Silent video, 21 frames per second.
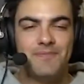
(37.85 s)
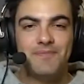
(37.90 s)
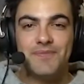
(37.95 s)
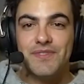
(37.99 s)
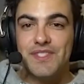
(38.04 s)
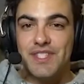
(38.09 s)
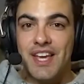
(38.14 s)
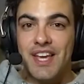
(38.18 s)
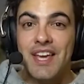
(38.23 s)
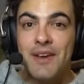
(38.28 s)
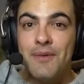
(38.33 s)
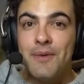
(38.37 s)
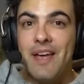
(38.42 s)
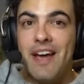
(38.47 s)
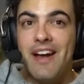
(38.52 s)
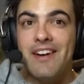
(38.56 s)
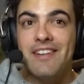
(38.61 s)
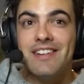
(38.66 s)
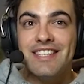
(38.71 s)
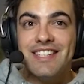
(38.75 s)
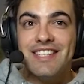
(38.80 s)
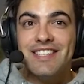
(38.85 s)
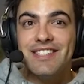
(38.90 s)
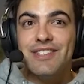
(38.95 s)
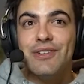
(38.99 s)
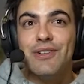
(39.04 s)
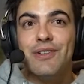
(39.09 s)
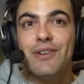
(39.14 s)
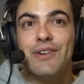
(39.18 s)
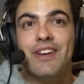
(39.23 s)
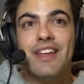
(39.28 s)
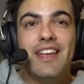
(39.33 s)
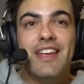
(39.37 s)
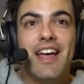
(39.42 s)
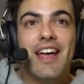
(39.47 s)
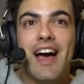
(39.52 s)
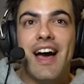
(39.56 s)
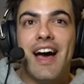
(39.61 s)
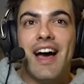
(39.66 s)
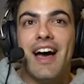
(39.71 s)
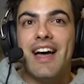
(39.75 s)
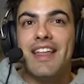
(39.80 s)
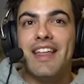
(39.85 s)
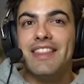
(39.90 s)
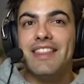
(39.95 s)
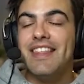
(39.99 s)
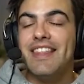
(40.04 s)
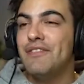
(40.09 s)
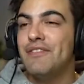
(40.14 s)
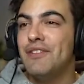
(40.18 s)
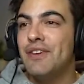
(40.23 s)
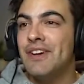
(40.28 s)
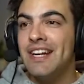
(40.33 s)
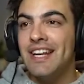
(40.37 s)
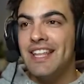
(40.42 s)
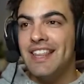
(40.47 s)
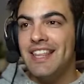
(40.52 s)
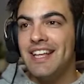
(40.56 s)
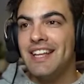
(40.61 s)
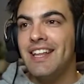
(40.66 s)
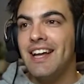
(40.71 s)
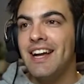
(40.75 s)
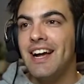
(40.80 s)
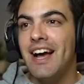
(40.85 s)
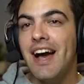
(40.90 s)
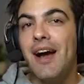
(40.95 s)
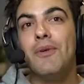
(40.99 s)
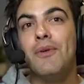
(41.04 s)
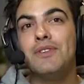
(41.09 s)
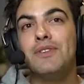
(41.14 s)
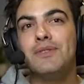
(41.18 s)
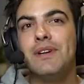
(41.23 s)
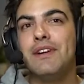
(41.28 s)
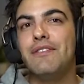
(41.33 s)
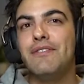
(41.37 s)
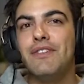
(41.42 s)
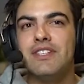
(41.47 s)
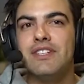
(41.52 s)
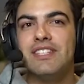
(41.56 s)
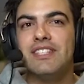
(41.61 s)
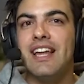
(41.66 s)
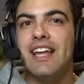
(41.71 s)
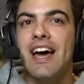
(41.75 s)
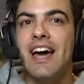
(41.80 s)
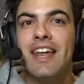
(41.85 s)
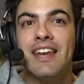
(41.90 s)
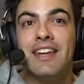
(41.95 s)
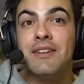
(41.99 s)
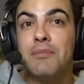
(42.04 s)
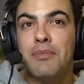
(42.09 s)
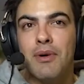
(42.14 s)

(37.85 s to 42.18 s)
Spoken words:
So here we are in Discord. If you're anything like I was when I first started,